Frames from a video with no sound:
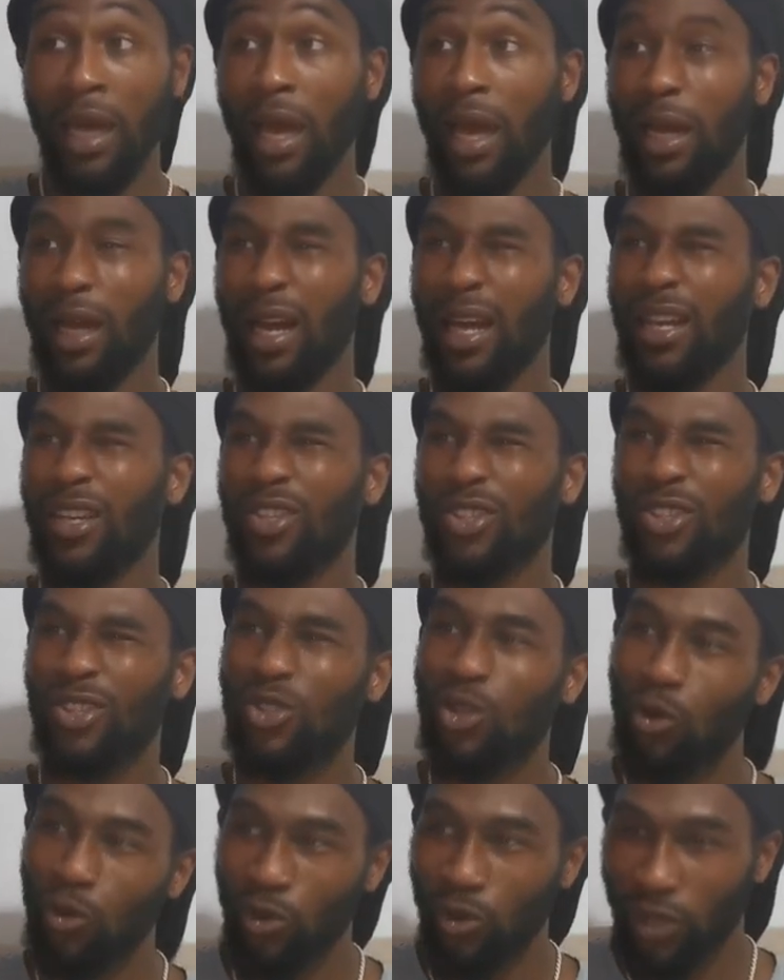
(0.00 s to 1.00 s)
and kind of just
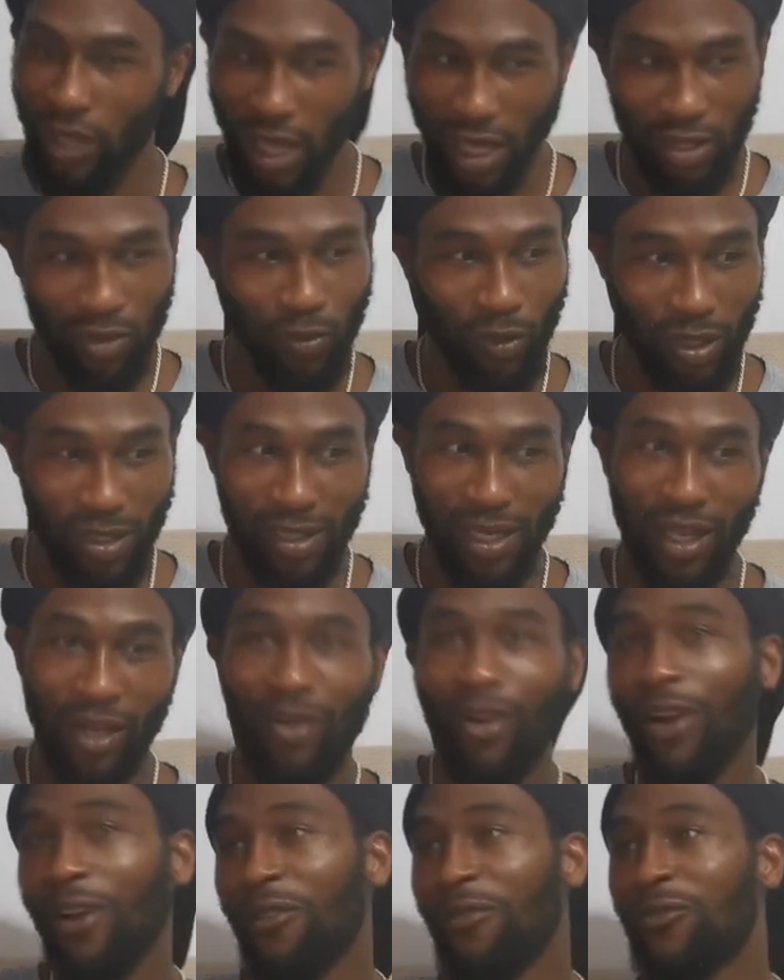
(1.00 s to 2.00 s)
show you guys what it's
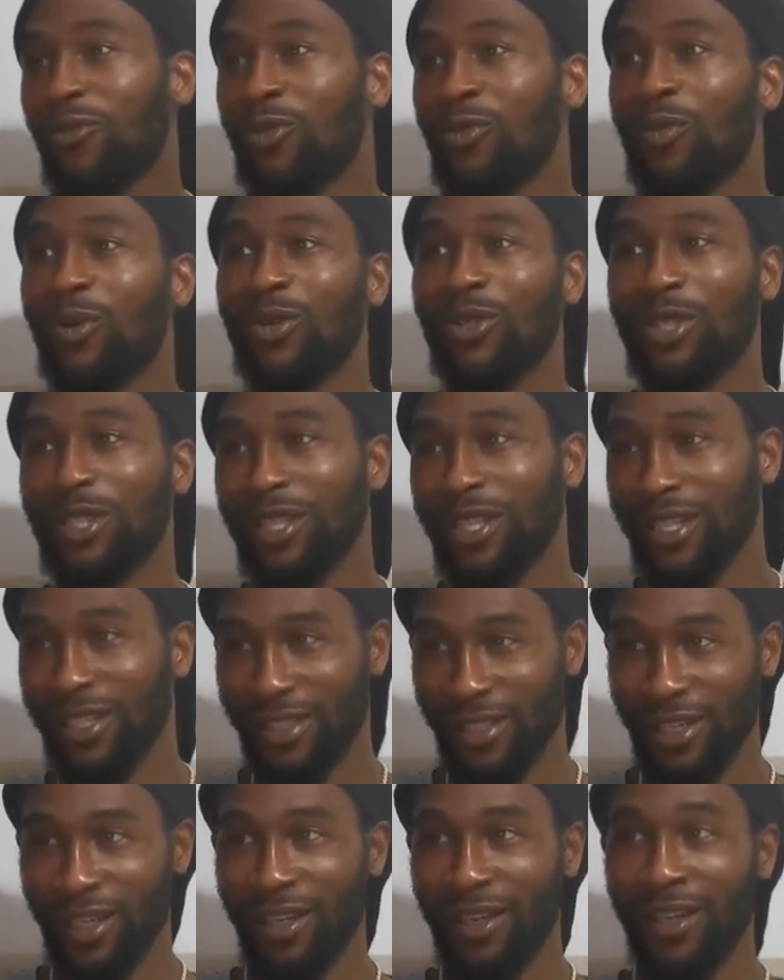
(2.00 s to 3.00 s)
like going through
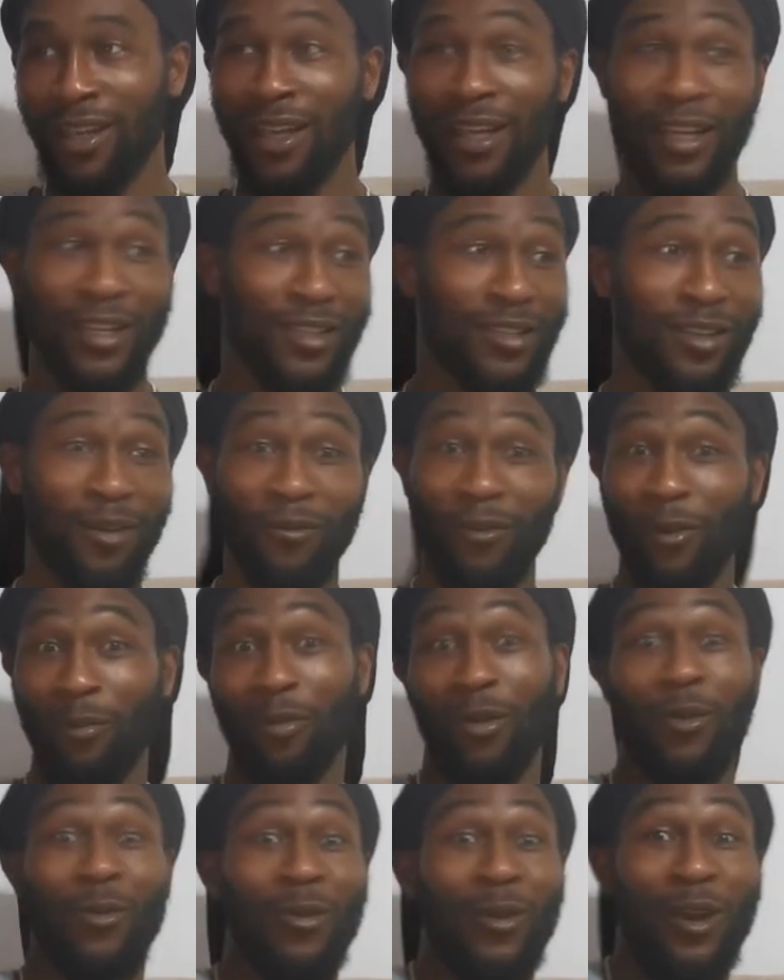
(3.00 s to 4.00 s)
bushes and something
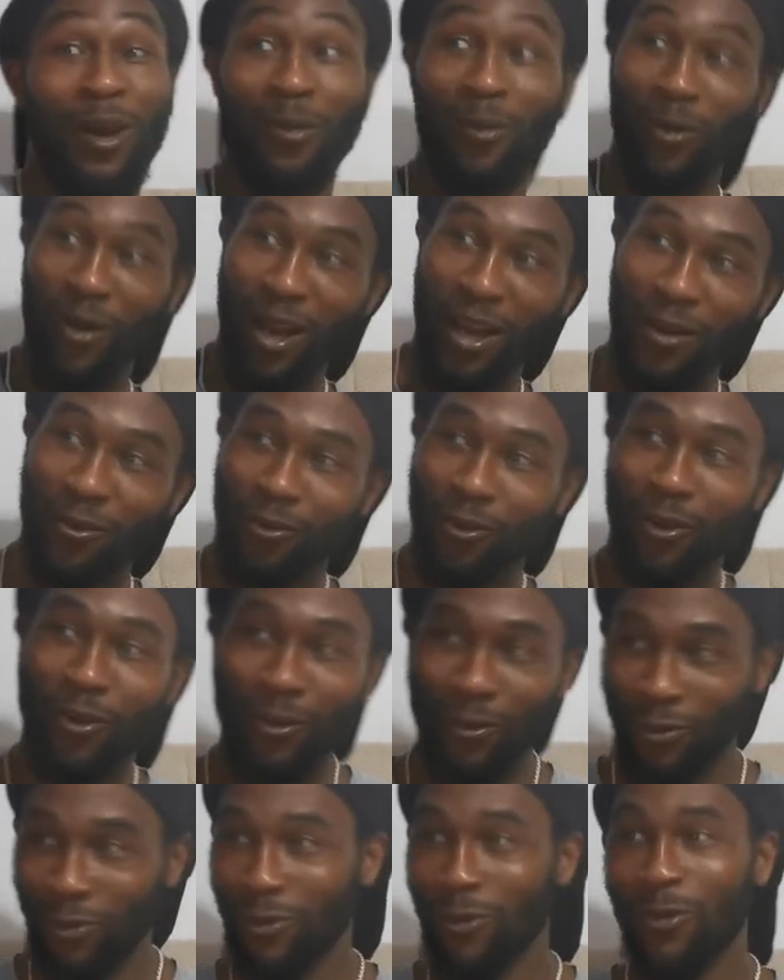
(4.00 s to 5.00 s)
blowing up right in
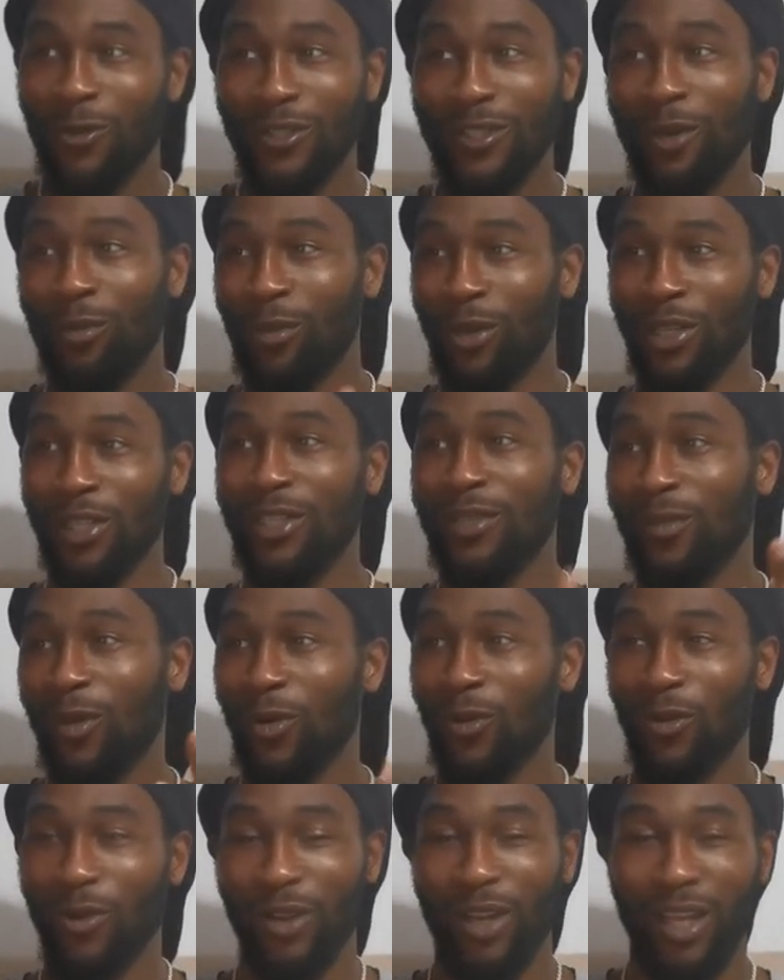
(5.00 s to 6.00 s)
front of you or somebody
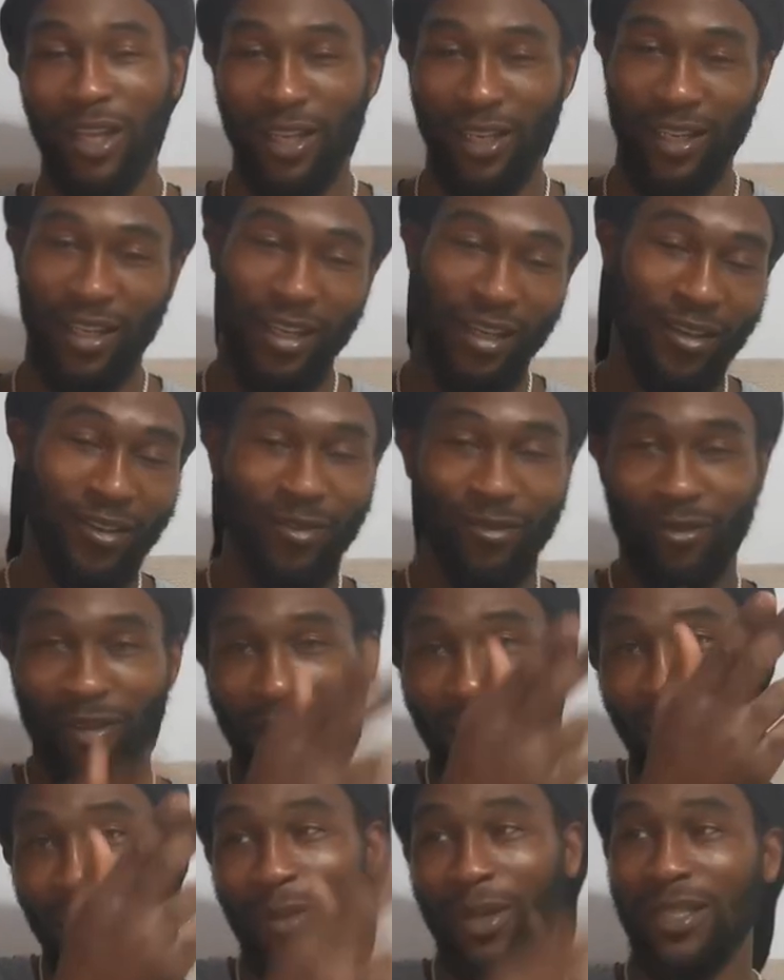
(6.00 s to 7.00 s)
smoke grenading
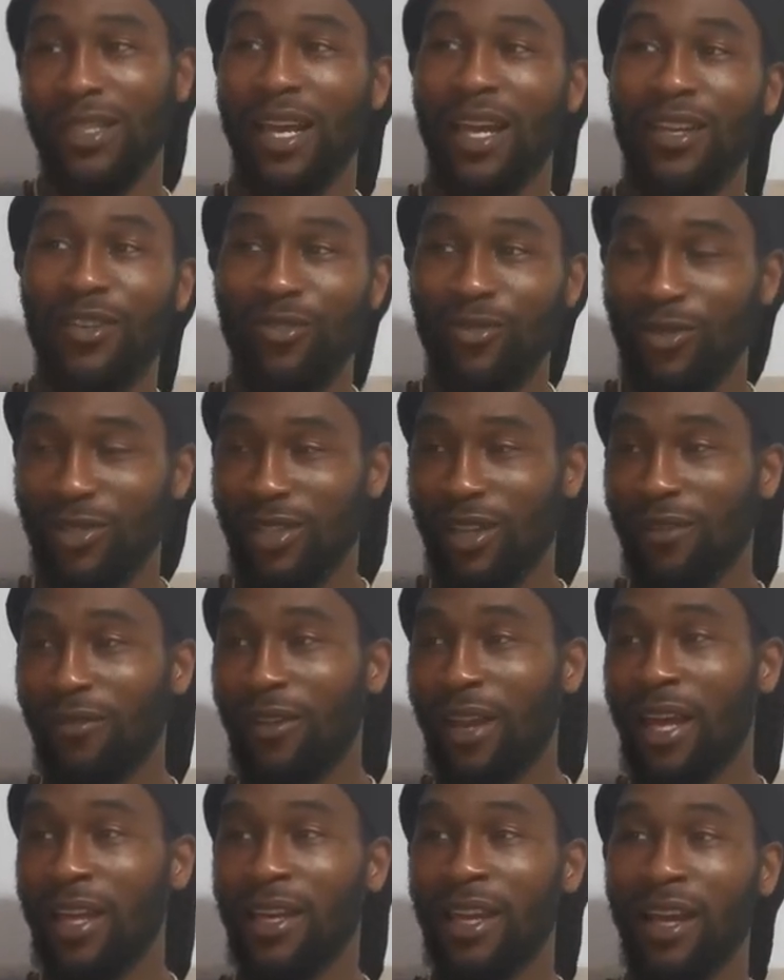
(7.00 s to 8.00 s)
right beside you or
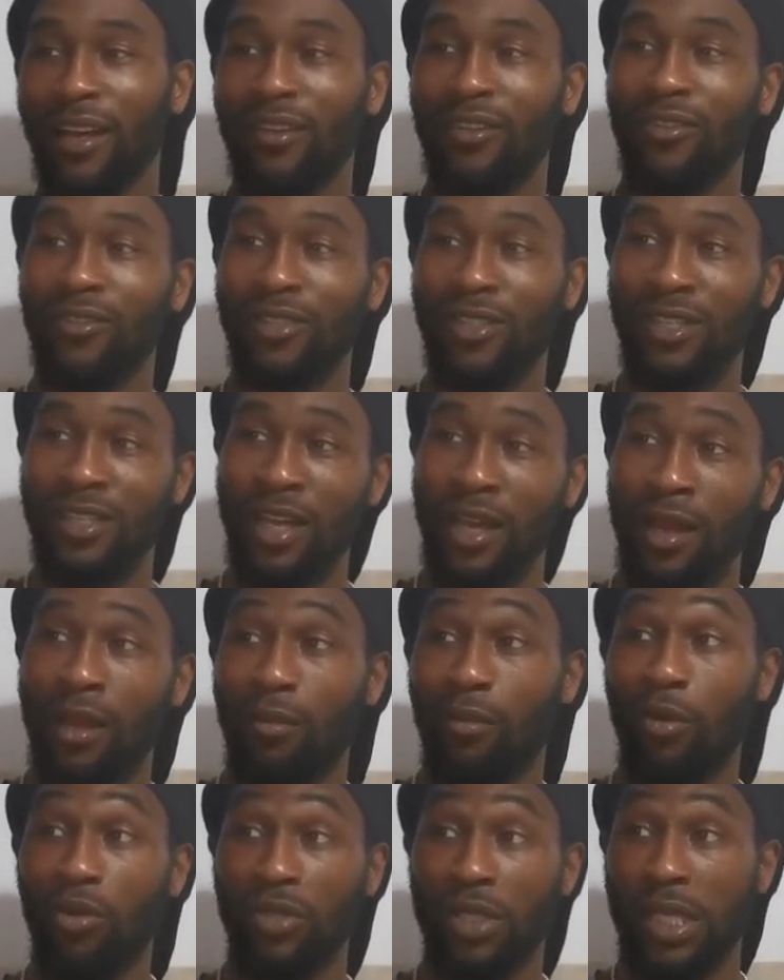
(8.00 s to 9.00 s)
stuff like that, because
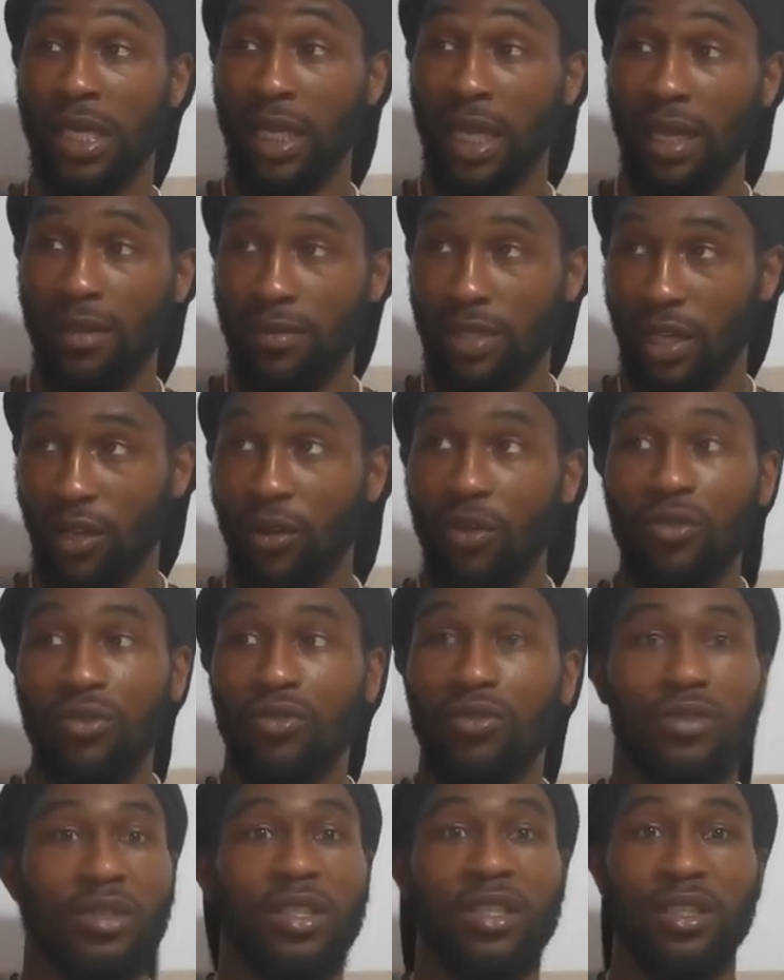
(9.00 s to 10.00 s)
most of the games I go
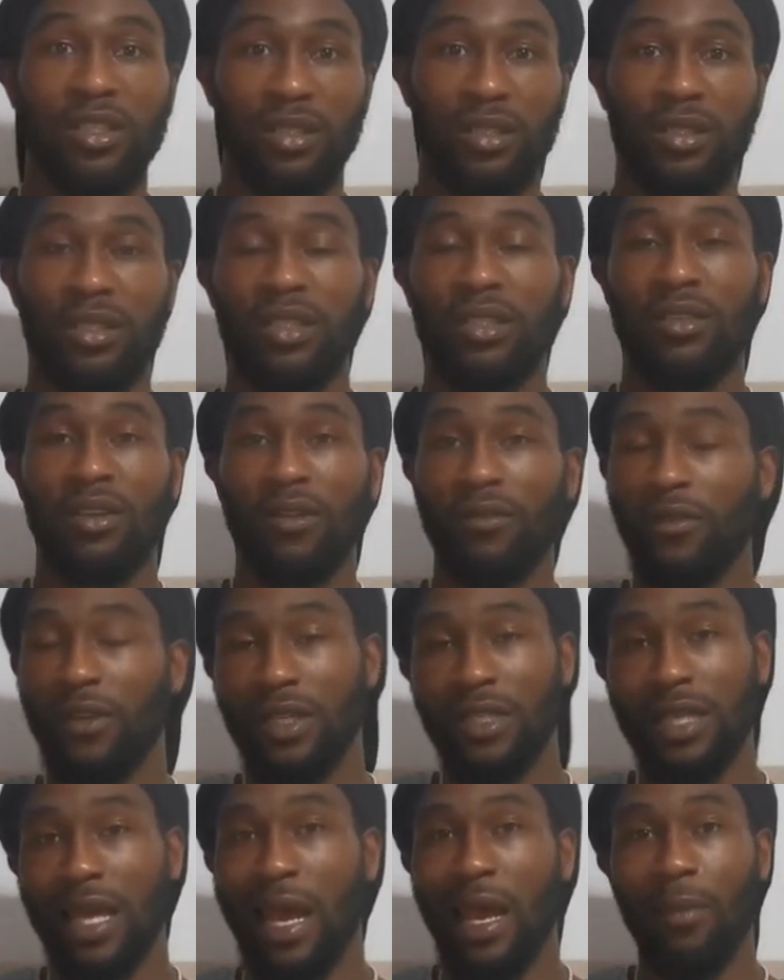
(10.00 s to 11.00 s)
to, this is these are the
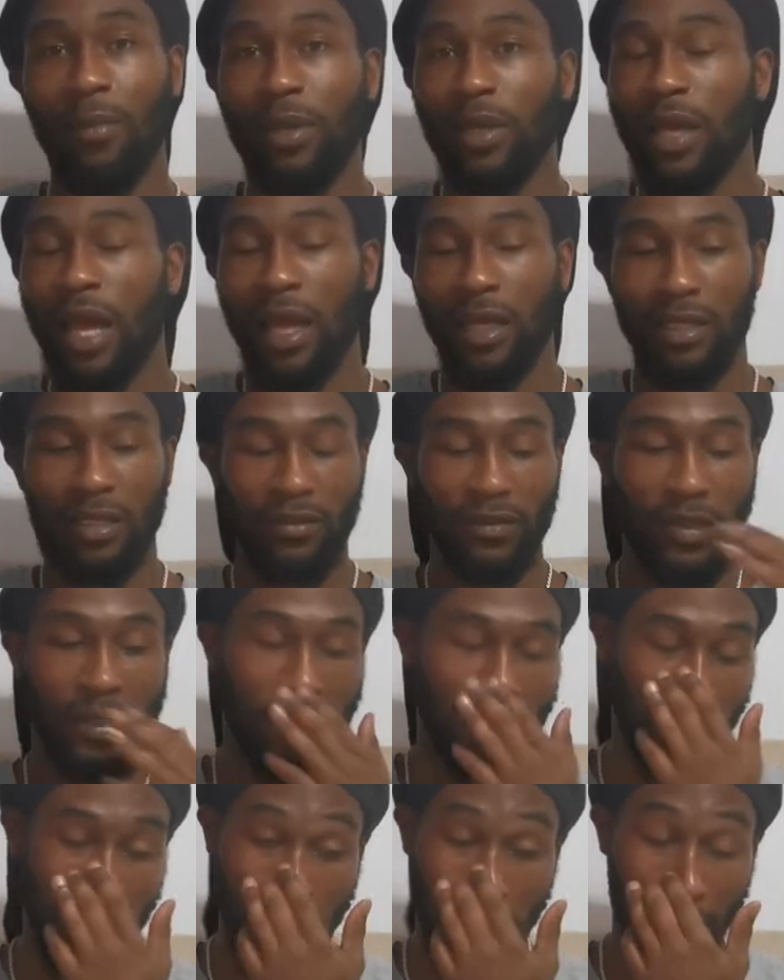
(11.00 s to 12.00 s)
things that happen actively
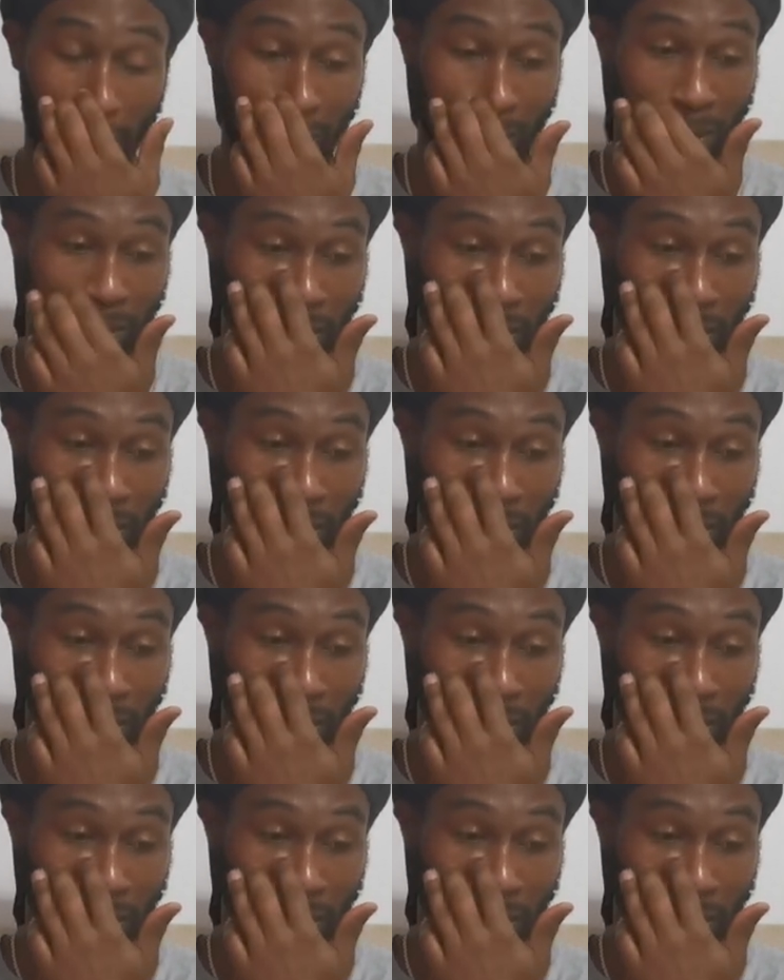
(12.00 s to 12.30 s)
in game.